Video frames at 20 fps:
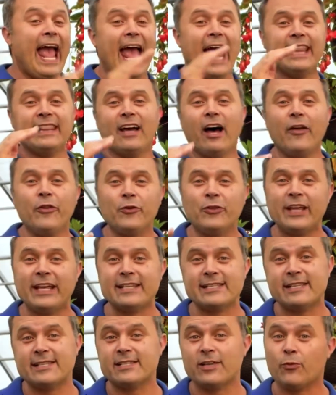And the other thing
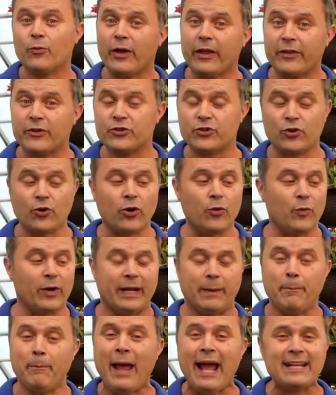is it's a rather short one.
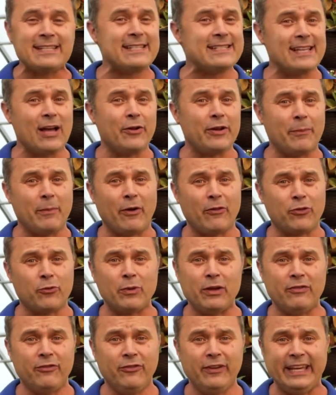It maxes out at about
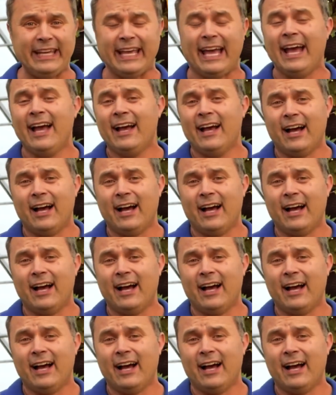3 feet,